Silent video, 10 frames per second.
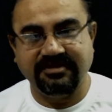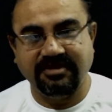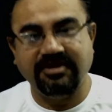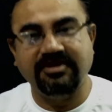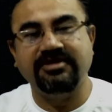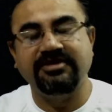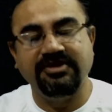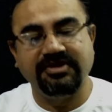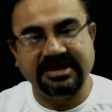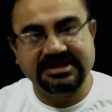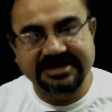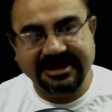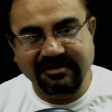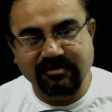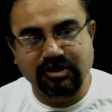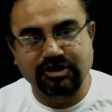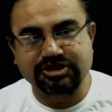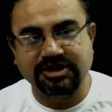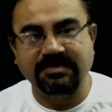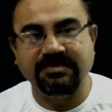or you can say
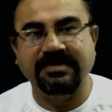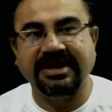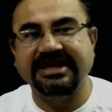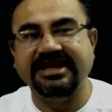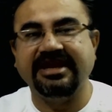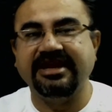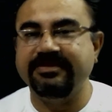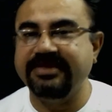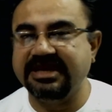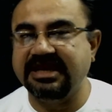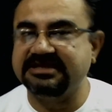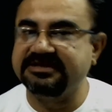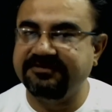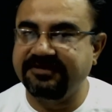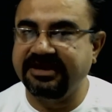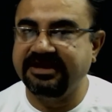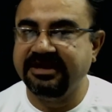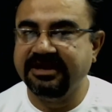evolution, bacteria can be classified